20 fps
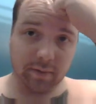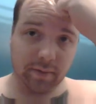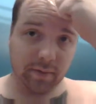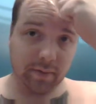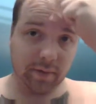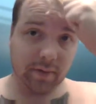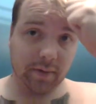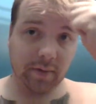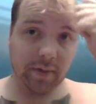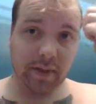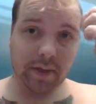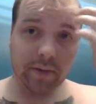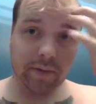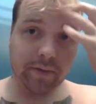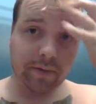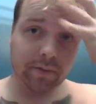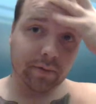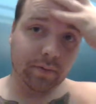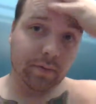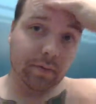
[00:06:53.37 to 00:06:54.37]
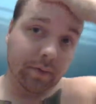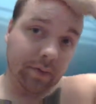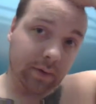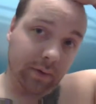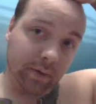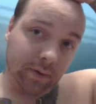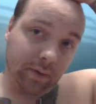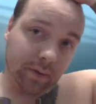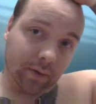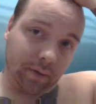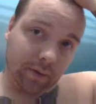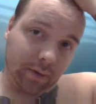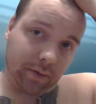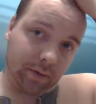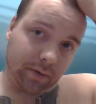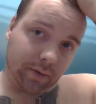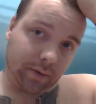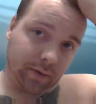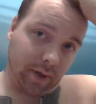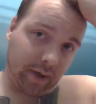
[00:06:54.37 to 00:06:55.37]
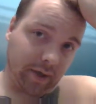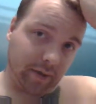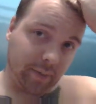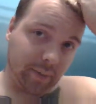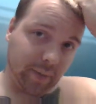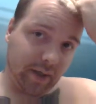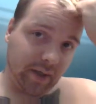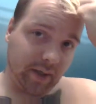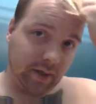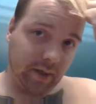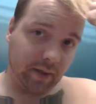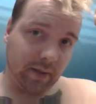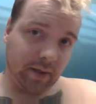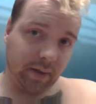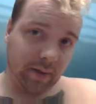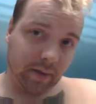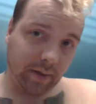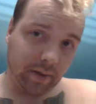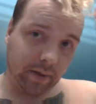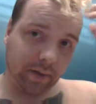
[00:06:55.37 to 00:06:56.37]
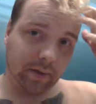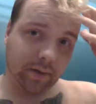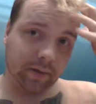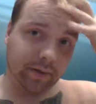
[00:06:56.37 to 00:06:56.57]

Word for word: You don't need to try to be